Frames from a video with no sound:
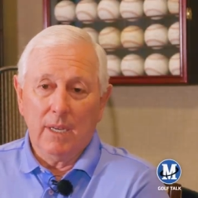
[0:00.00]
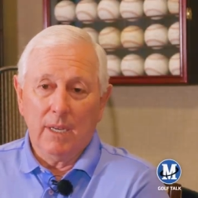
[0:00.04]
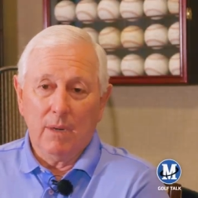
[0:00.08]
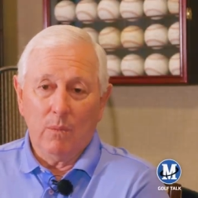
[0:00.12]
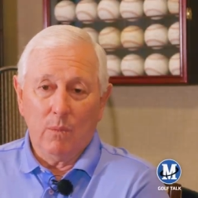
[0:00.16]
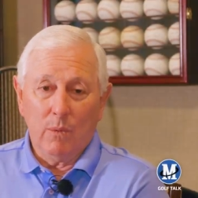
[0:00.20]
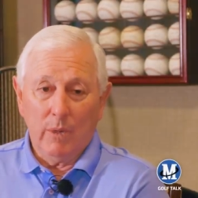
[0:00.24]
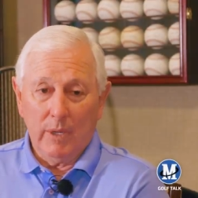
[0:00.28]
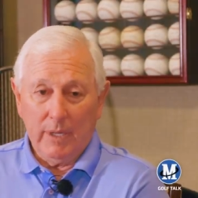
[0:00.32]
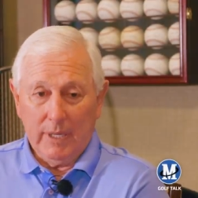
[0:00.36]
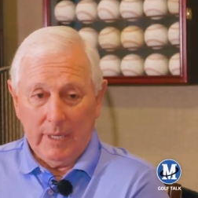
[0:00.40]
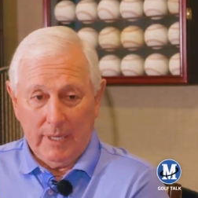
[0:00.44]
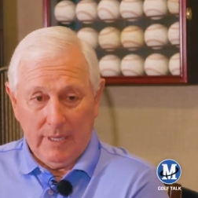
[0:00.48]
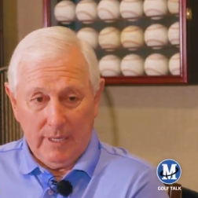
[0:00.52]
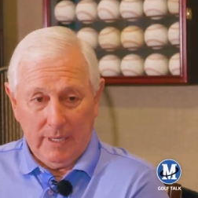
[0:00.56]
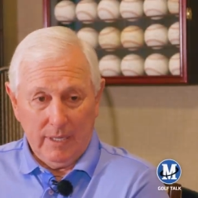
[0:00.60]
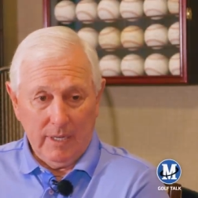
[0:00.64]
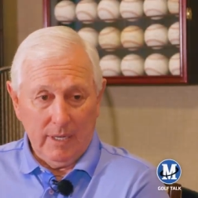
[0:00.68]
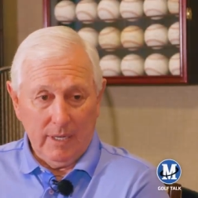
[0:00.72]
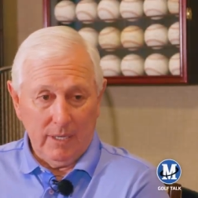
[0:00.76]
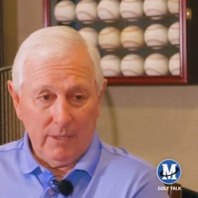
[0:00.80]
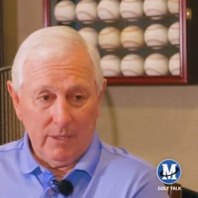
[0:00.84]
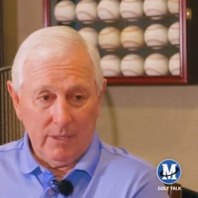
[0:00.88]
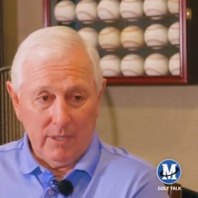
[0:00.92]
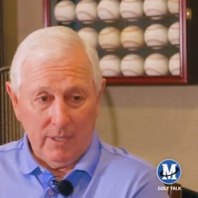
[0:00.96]
And what did he hit
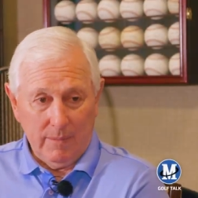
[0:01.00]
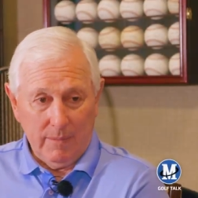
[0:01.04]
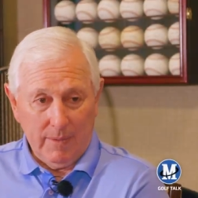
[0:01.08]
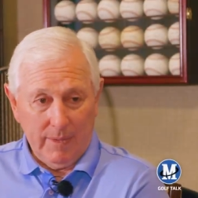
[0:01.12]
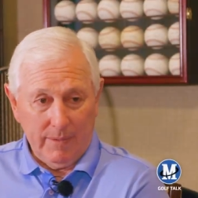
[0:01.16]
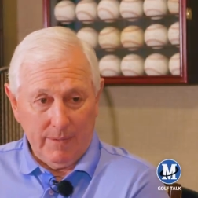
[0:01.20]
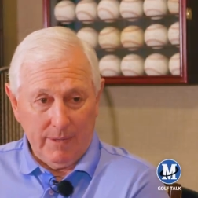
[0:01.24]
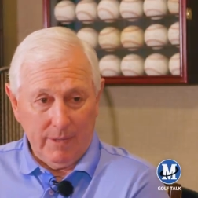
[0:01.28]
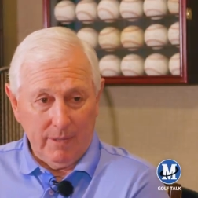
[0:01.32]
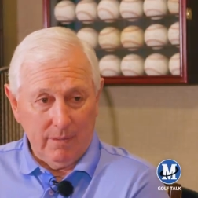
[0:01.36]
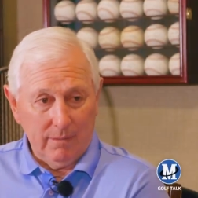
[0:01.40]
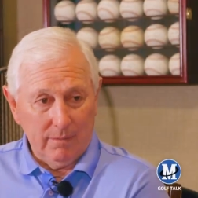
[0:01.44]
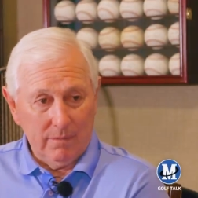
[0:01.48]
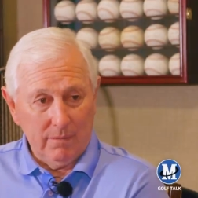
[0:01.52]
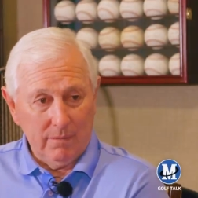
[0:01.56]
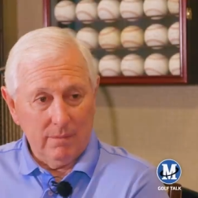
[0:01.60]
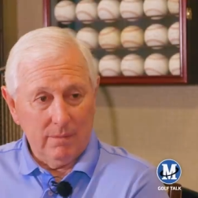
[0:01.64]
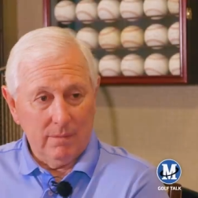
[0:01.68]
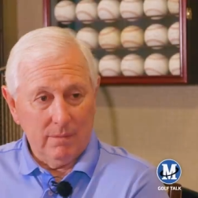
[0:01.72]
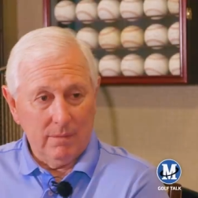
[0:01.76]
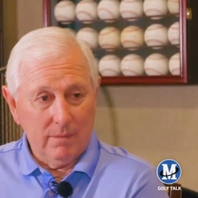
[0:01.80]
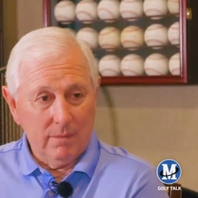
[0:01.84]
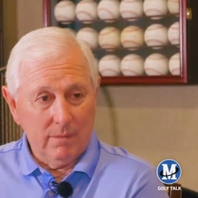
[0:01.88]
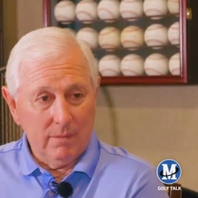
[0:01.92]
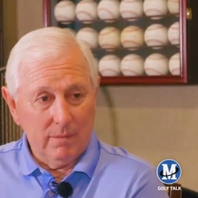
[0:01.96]
yesterday? Maybe
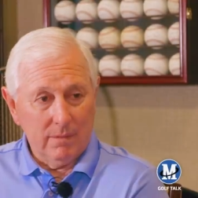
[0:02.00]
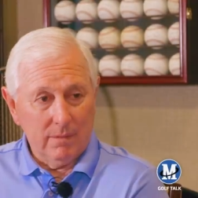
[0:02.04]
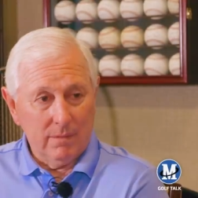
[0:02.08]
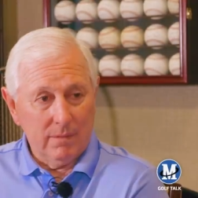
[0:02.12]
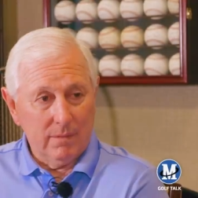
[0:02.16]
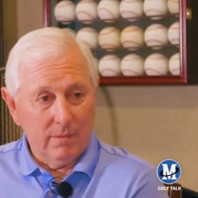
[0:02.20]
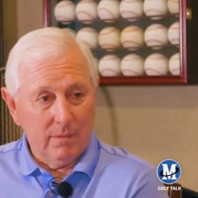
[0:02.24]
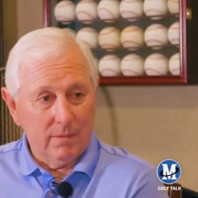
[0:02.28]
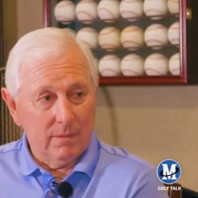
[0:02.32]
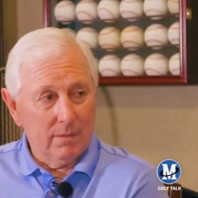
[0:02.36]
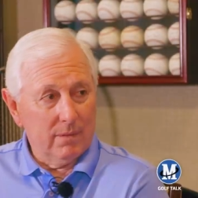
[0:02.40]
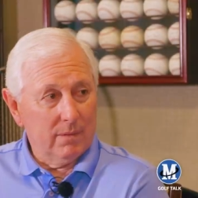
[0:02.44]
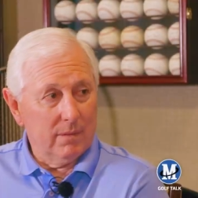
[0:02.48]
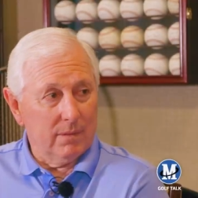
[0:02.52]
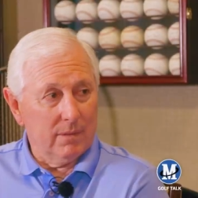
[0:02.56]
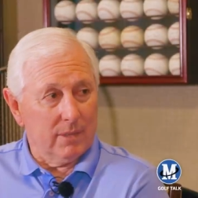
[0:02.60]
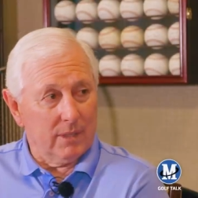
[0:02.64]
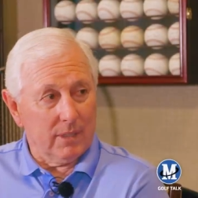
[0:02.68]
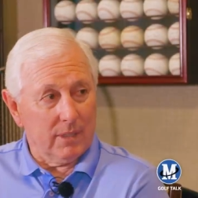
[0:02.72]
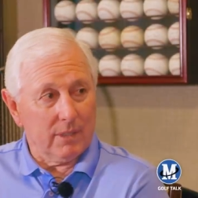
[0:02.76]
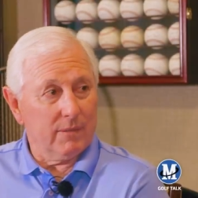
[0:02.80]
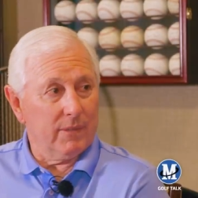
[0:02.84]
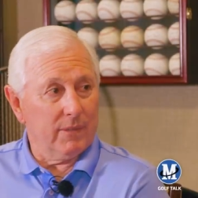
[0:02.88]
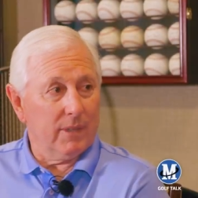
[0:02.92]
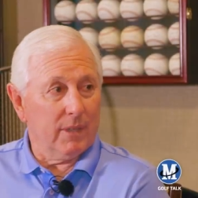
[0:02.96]

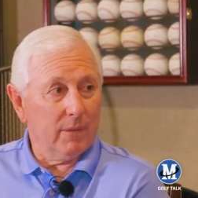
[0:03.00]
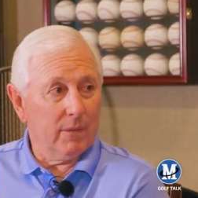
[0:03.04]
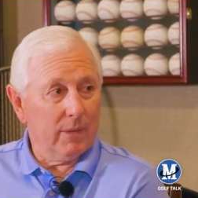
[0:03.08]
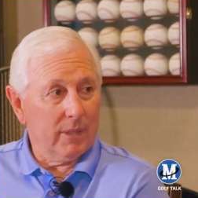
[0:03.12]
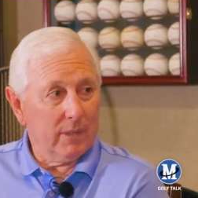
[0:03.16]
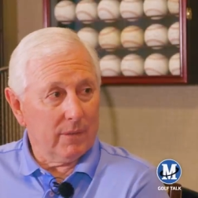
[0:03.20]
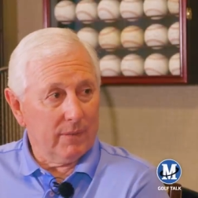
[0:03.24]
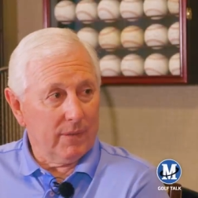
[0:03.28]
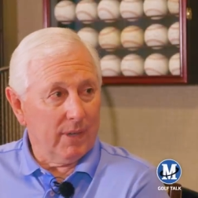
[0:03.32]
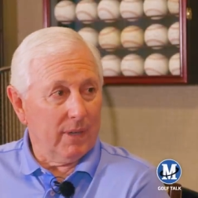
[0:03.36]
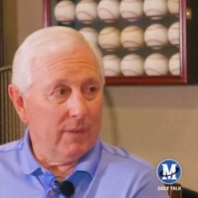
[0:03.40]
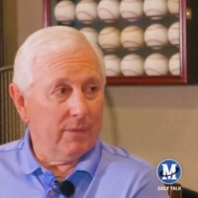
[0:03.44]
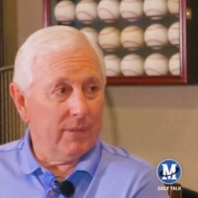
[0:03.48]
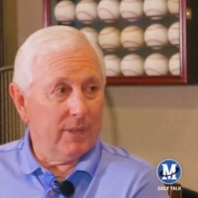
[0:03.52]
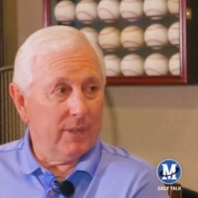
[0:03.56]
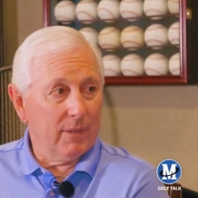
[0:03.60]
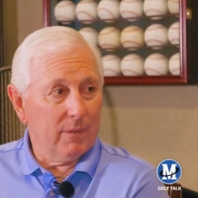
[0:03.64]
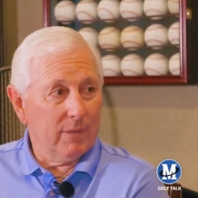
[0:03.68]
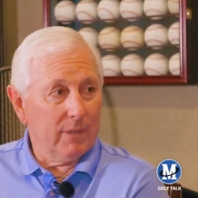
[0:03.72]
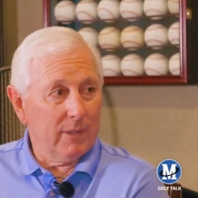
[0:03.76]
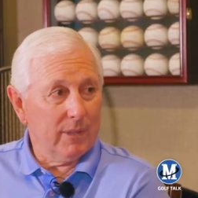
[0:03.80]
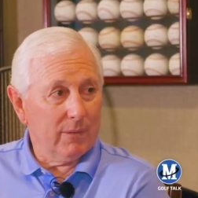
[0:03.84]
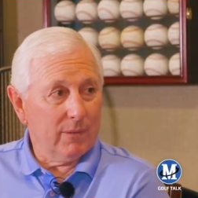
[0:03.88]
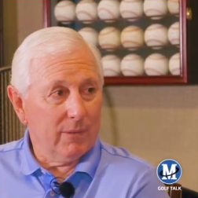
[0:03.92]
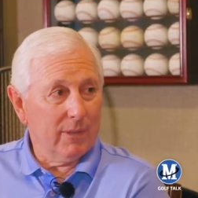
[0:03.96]
six fairways, five
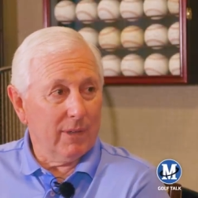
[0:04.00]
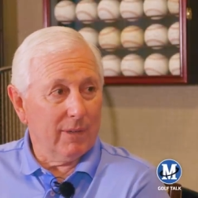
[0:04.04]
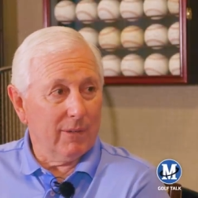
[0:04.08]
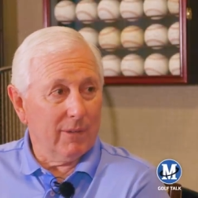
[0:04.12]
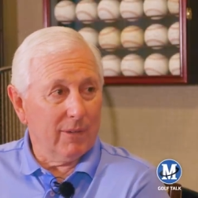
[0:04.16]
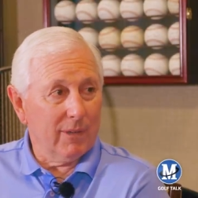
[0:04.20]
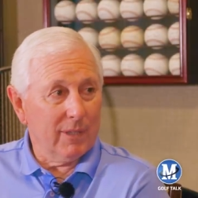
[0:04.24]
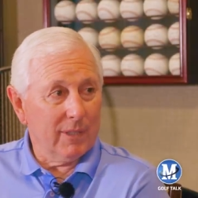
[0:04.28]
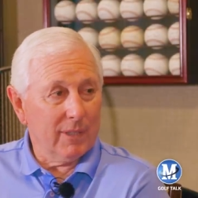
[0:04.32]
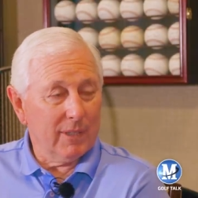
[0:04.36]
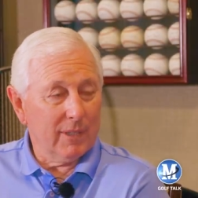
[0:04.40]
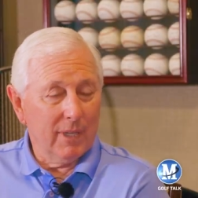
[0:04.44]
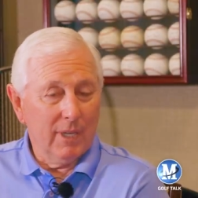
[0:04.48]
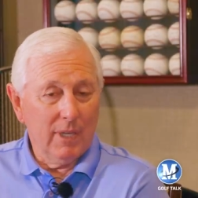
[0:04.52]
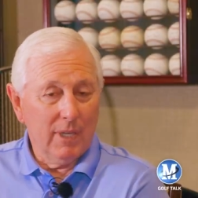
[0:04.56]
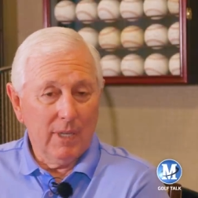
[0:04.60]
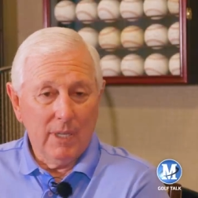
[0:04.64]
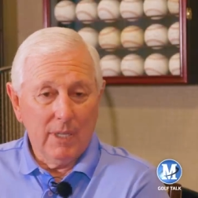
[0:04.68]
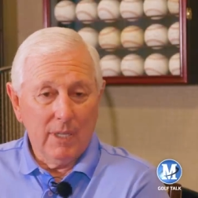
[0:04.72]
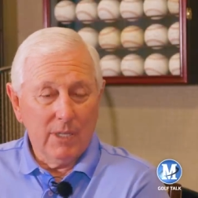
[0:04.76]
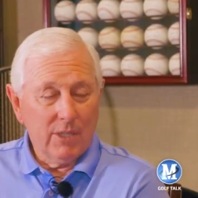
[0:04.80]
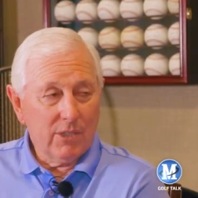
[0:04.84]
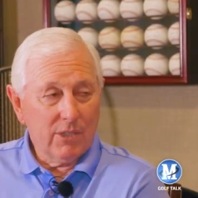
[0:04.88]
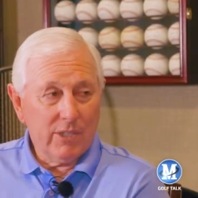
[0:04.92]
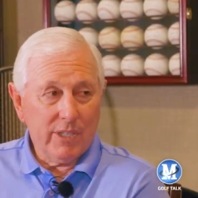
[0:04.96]
fairways, yeah. whatever it was. Yeah.
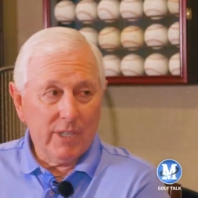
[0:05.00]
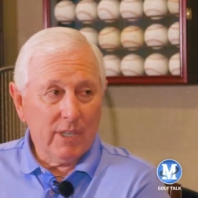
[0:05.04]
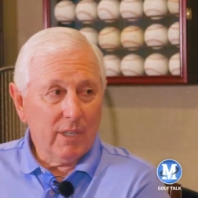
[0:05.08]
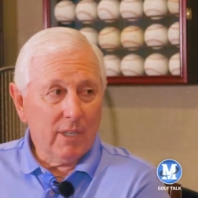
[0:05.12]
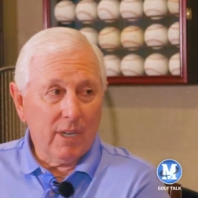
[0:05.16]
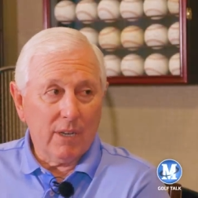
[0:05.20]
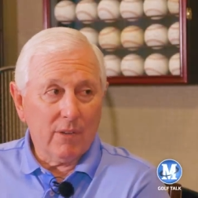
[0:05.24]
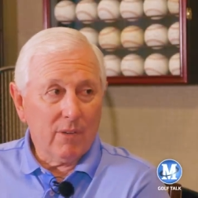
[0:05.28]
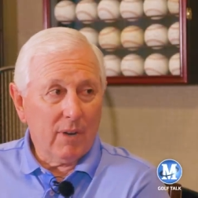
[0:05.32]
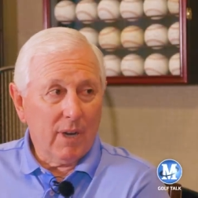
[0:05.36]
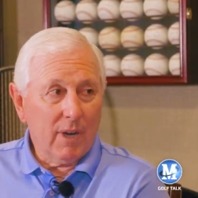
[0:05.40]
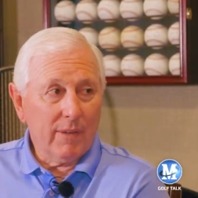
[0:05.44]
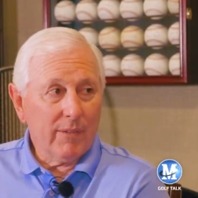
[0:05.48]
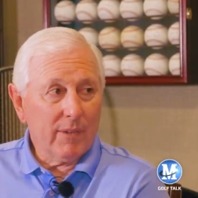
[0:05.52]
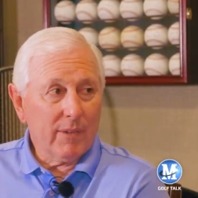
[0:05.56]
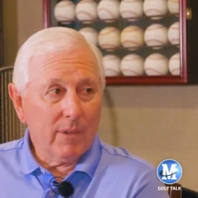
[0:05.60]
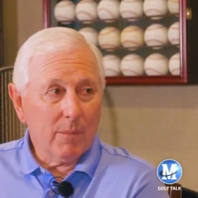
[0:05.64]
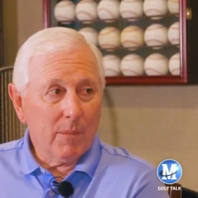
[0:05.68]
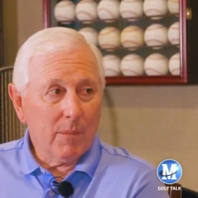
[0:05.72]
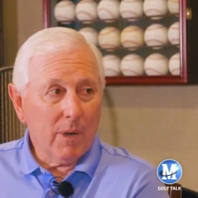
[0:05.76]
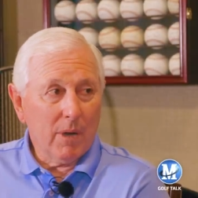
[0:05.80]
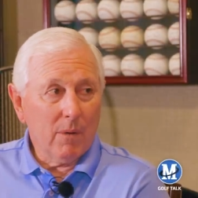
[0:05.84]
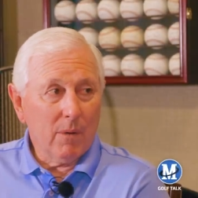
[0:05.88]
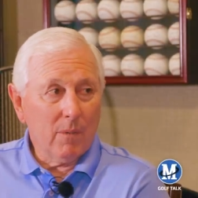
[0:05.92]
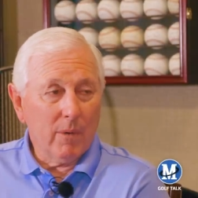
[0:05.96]
Still not driving
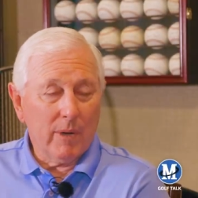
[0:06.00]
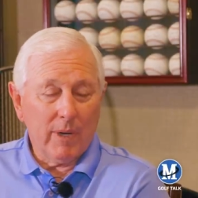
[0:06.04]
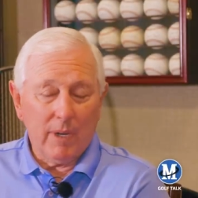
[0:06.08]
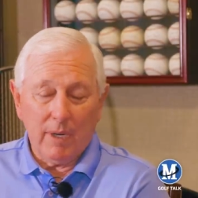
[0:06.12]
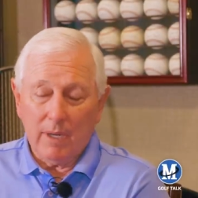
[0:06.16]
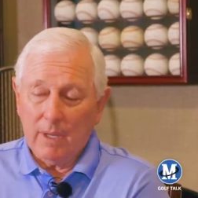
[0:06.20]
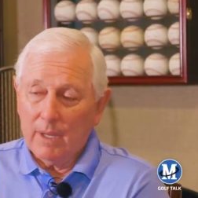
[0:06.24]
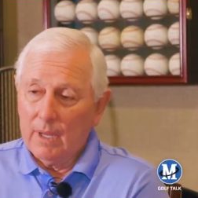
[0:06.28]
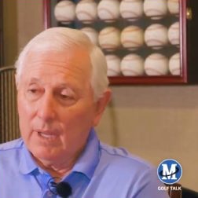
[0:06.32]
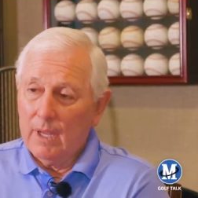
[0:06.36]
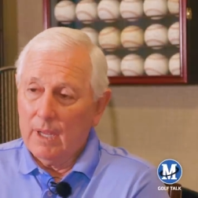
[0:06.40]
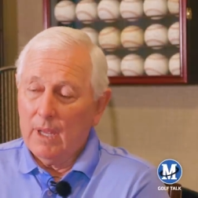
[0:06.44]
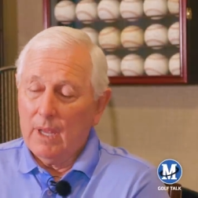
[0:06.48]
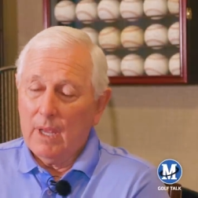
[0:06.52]
the ball well.